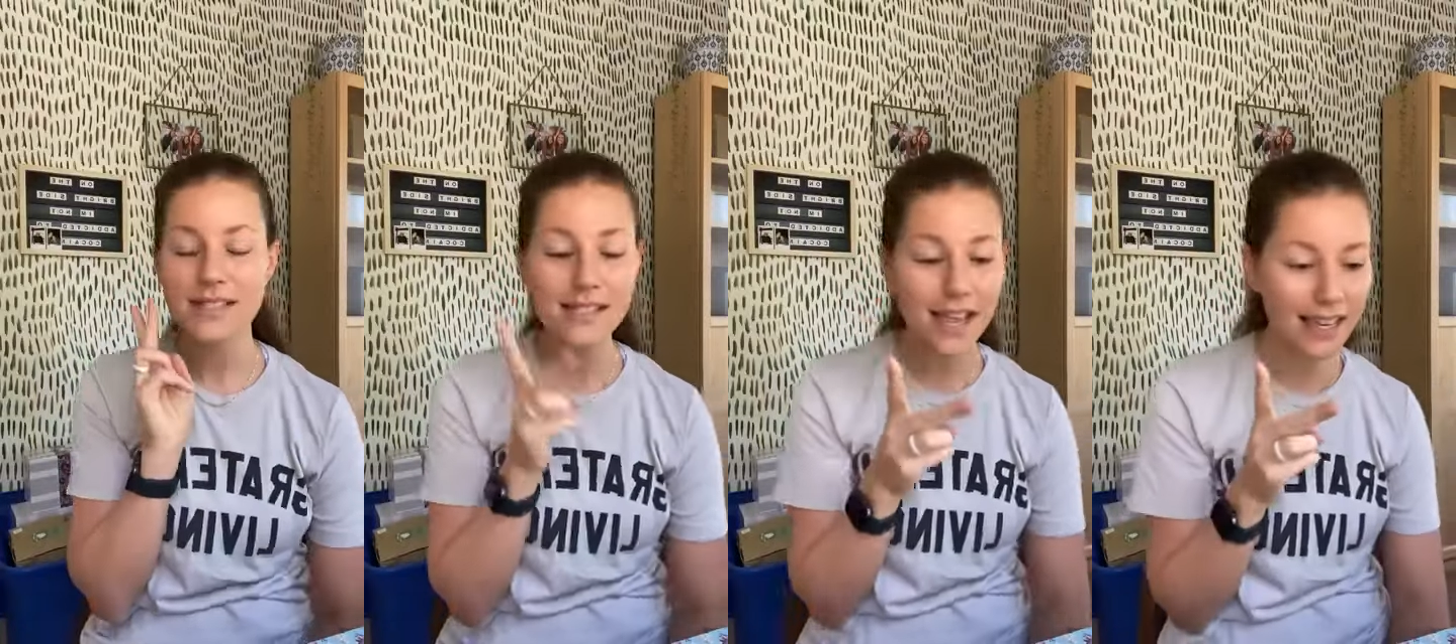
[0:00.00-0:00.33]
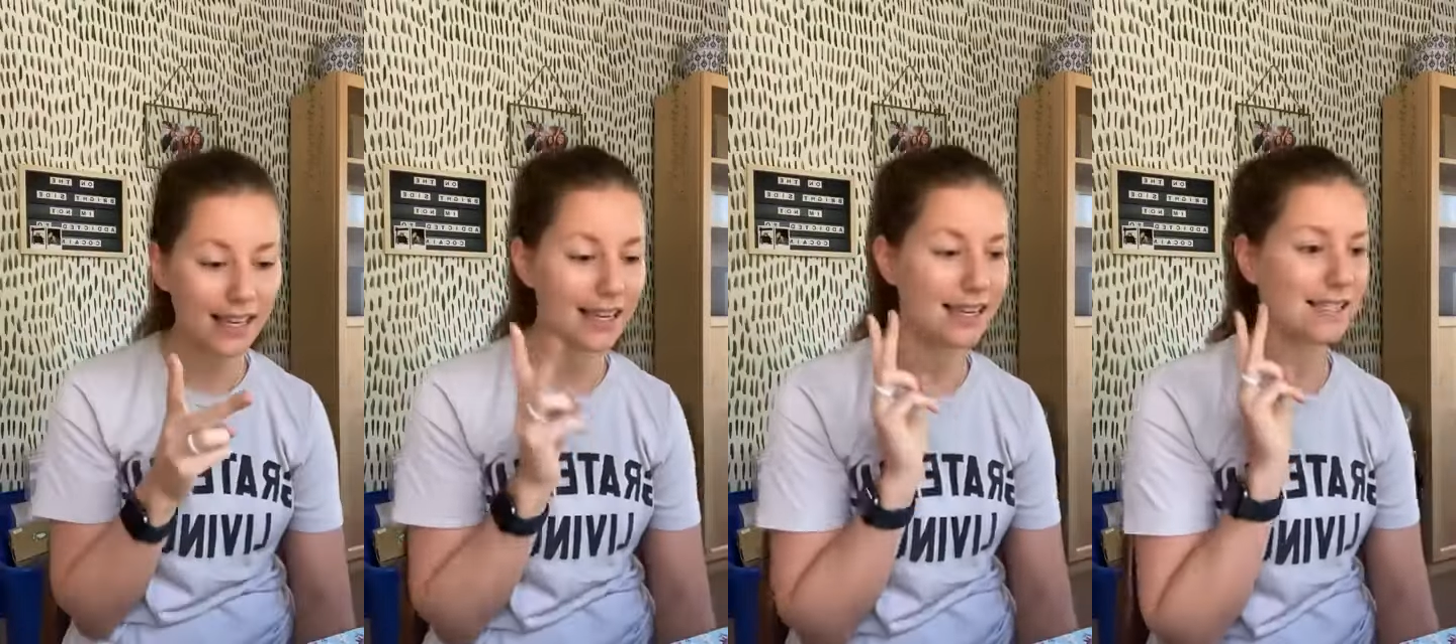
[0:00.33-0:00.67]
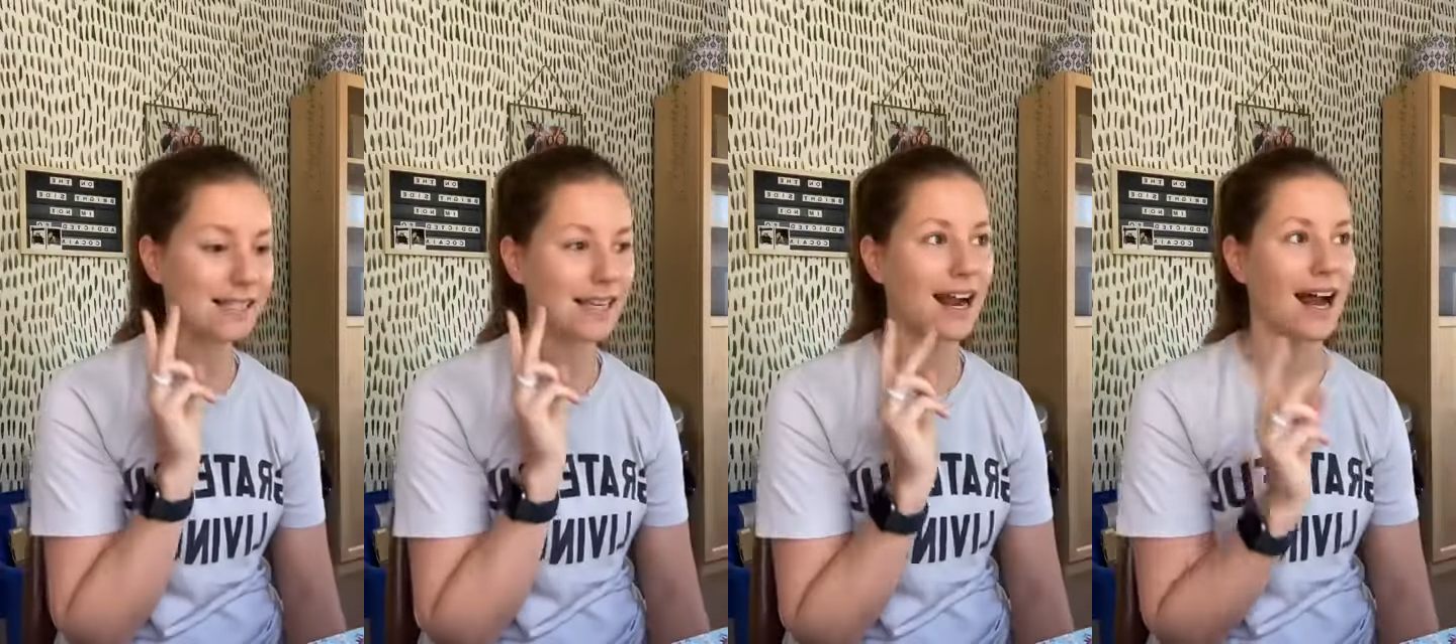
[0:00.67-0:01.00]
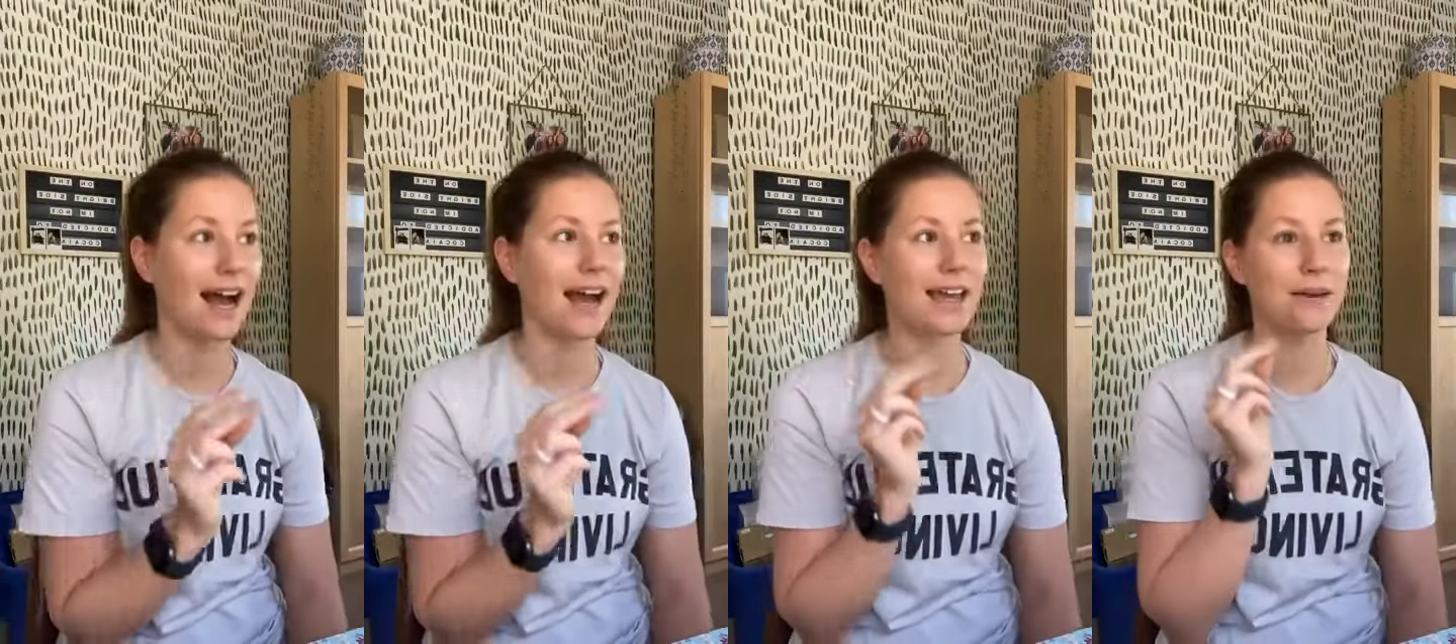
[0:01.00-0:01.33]
sayings that
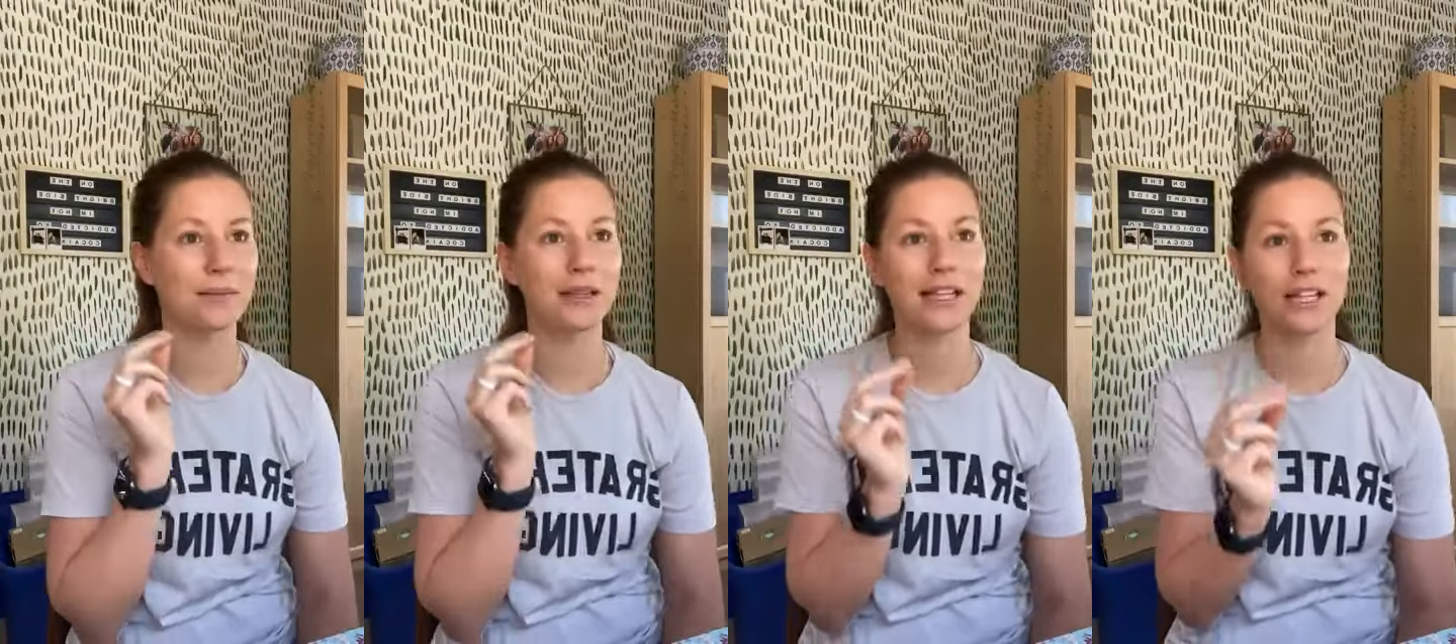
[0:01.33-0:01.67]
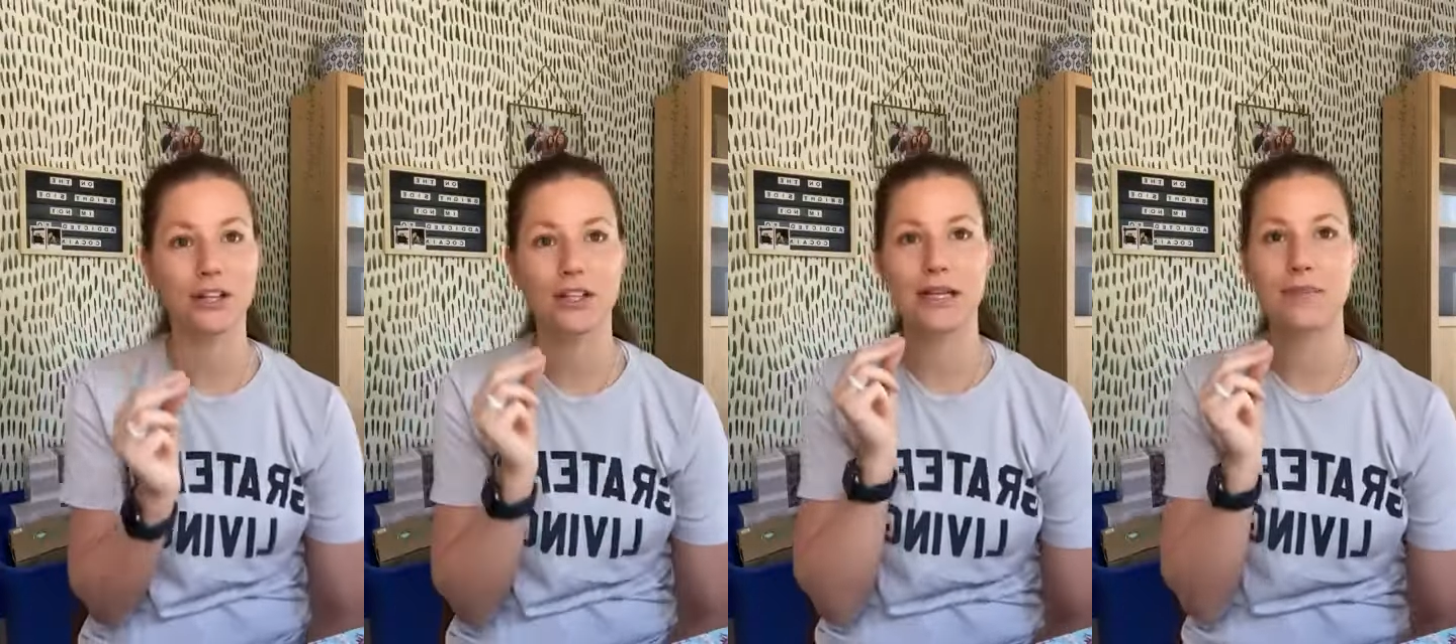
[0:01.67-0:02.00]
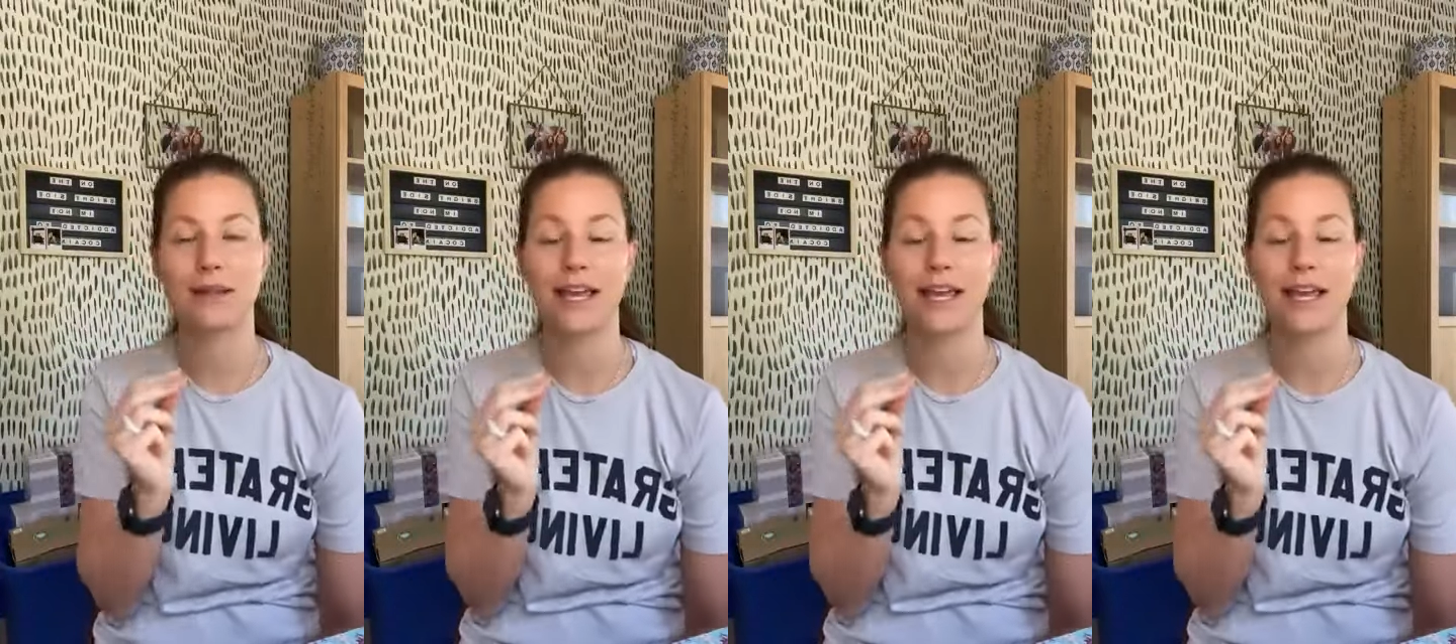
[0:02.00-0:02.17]
I am literally